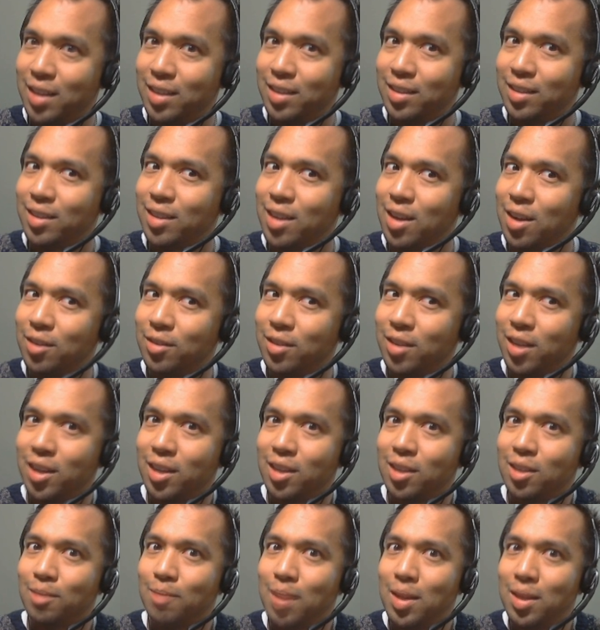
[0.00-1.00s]
Sounds like
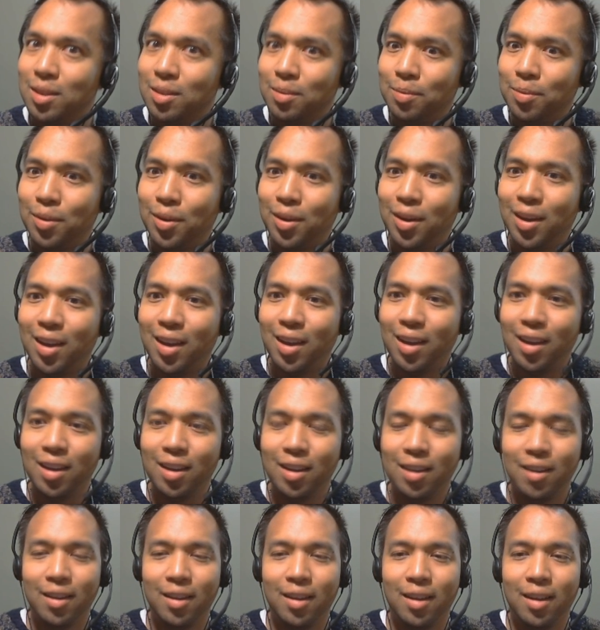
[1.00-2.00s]
it's meant to
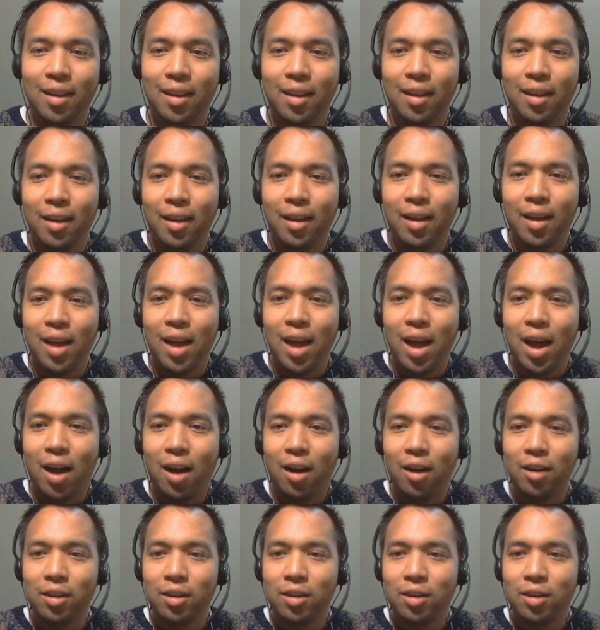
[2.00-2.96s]
be. Art